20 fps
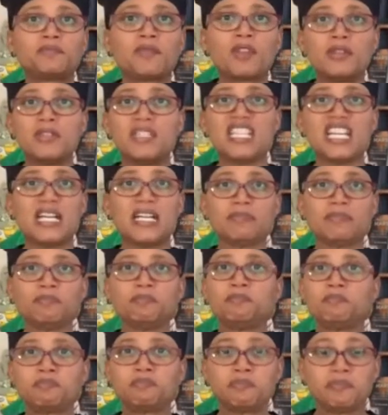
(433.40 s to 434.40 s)
done.
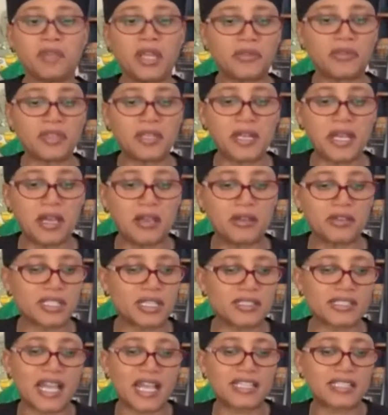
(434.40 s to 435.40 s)
Nothing else,
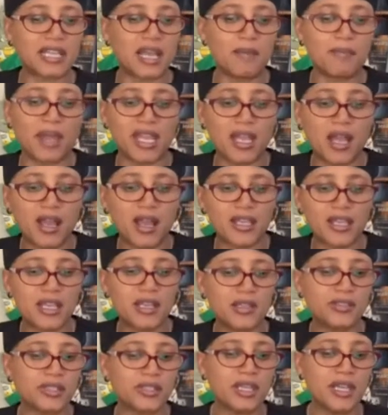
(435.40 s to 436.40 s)
because that's got my
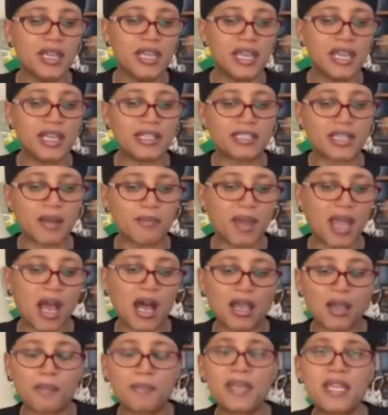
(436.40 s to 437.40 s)
onions, it's got my
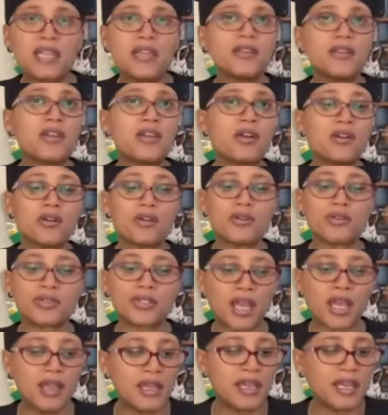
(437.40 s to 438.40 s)
jalapenos,
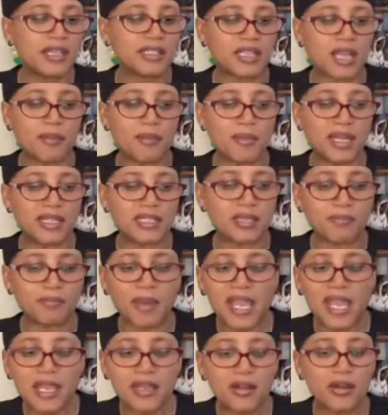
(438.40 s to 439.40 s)
it's got my
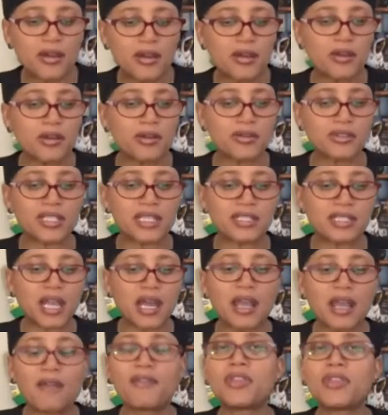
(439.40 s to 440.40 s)
tomatoes, it's
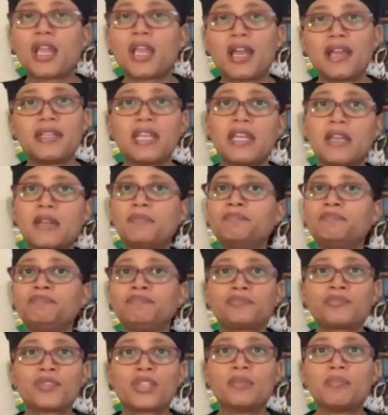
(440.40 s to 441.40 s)
got everything I need
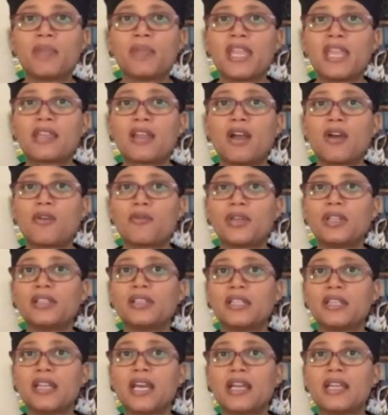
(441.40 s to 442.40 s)
to make a
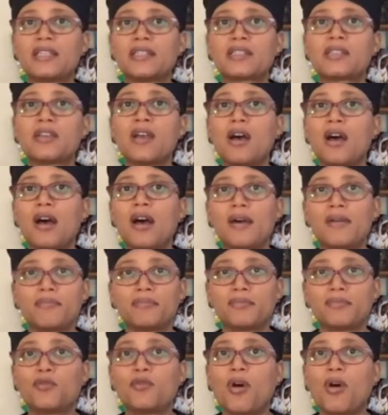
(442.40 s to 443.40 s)
really nice
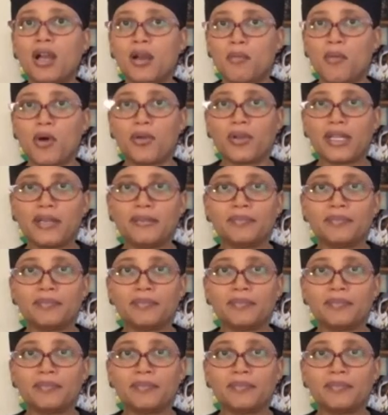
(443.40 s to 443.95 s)
guacamole.